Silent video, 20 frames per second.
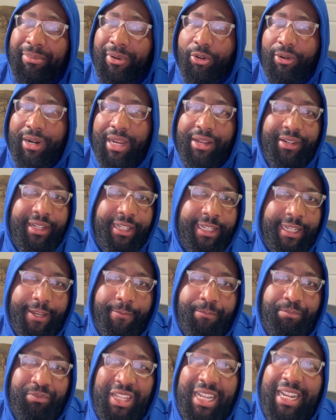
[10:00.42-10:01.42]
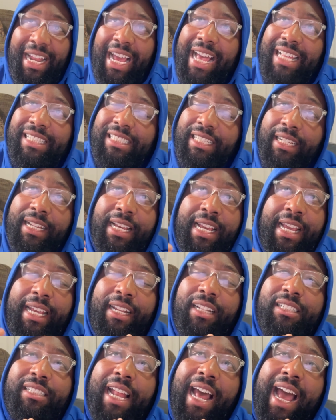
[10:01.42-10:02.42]
around it yet. It
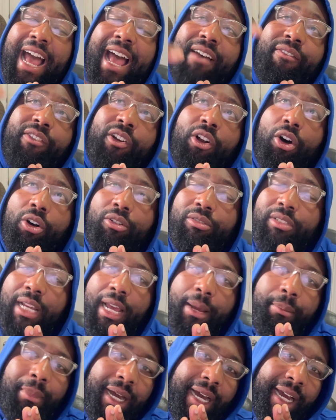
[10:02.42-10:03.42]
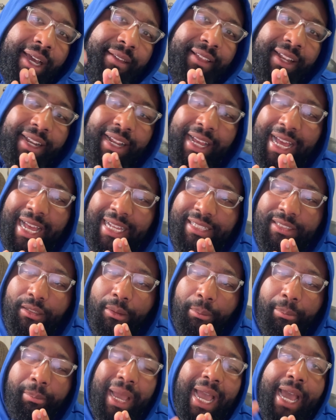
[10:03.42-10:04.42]
doesn't have an all-time high that it has to
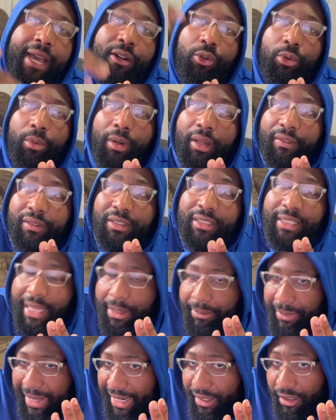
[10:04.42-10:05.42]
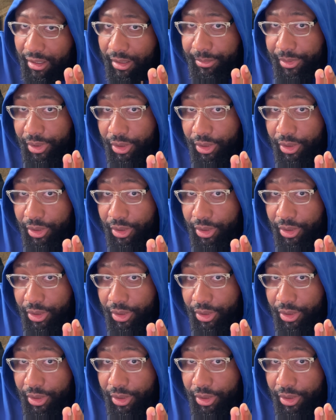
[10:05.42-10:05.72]
battle with to get back up